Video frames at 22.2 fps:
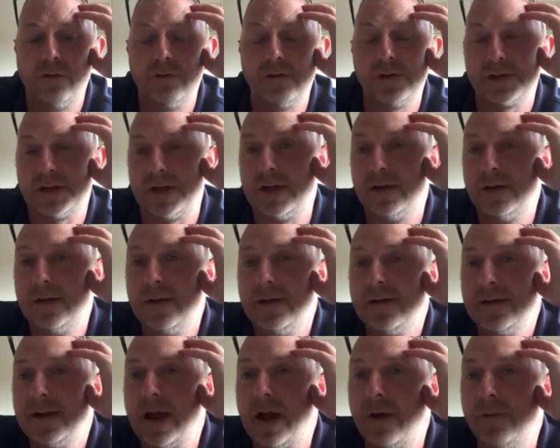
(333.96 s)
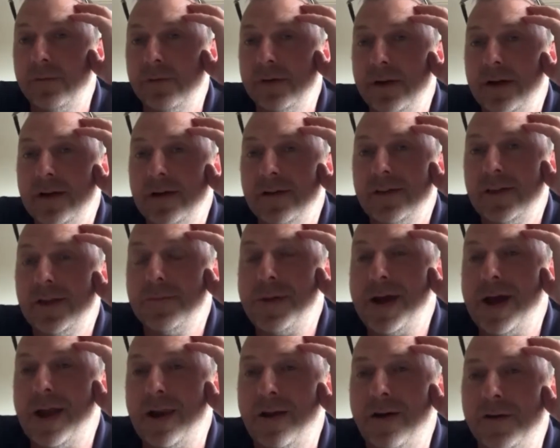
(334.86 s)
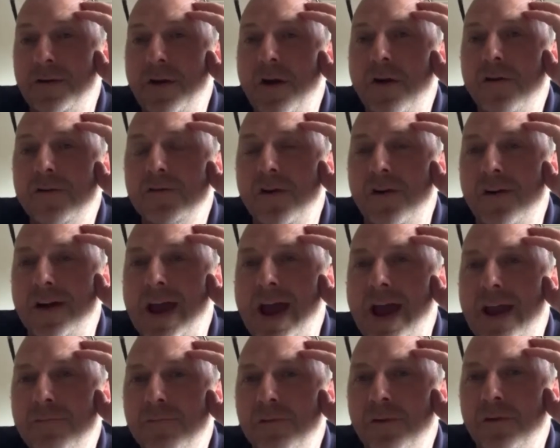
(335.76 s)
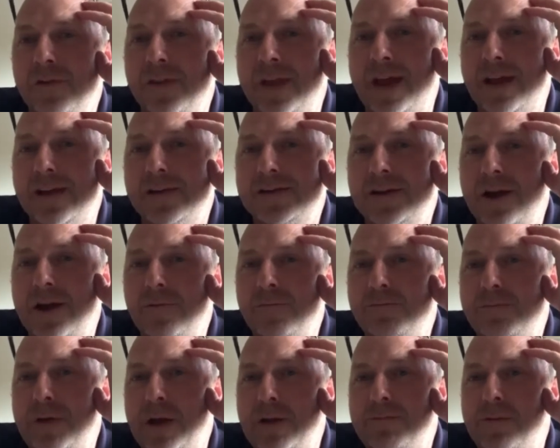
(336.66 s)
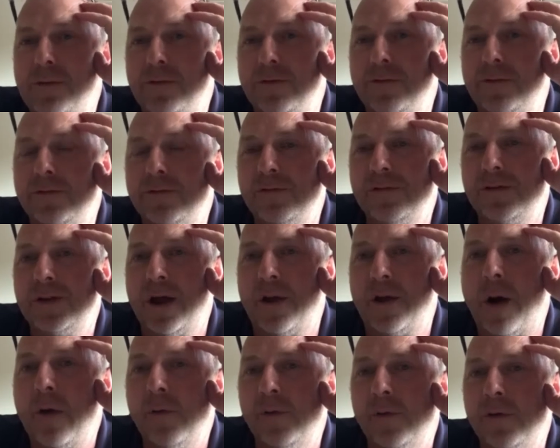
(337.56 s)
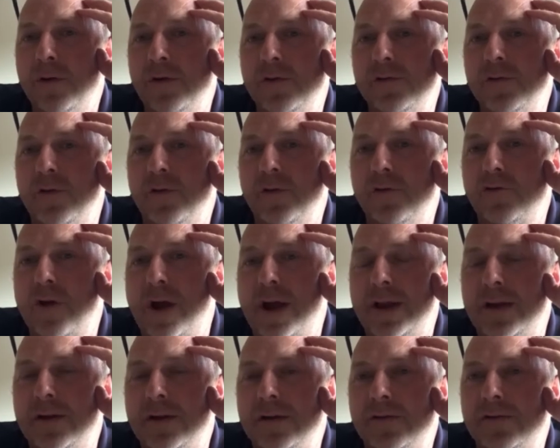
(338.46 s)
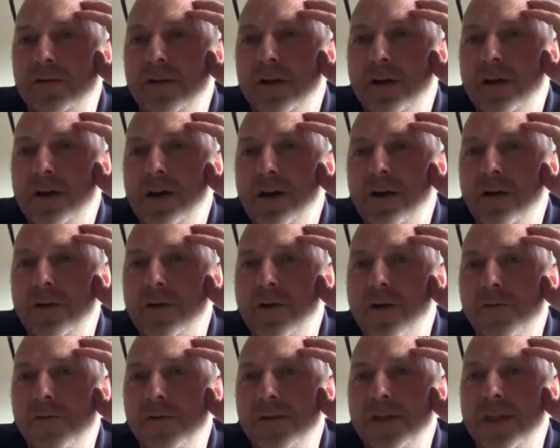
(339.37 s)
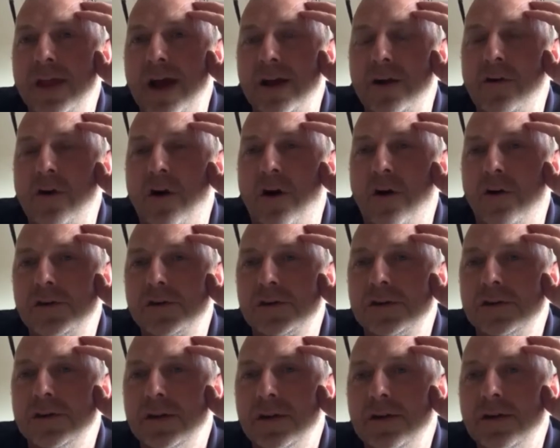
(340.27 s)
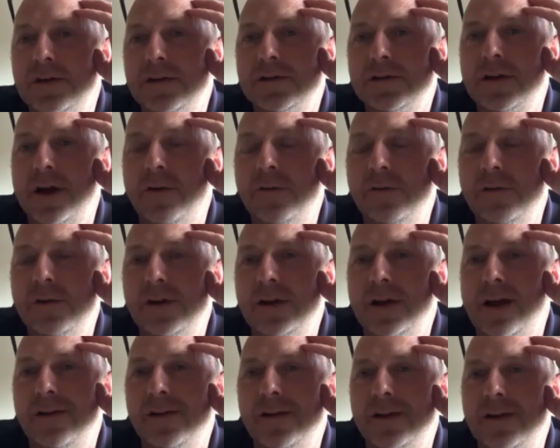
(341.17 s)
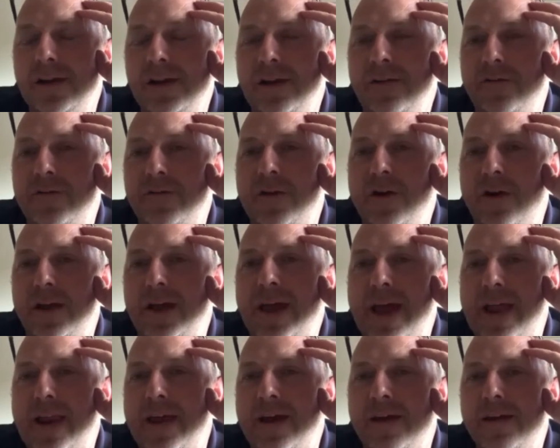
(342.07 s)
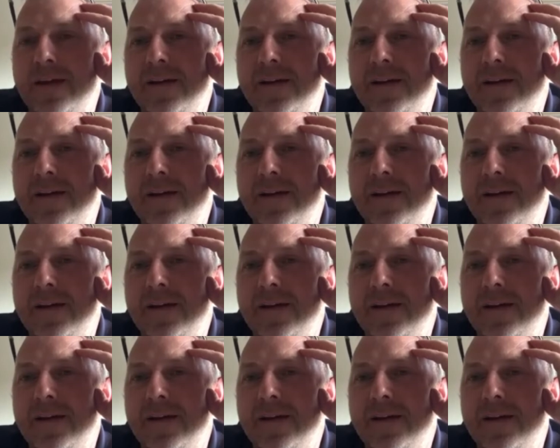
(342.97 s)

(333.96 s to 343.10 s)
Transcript: is it? There'll be a lot of dogs not getting run there. So people, owners or trainers are covering that cost. So you've got to get a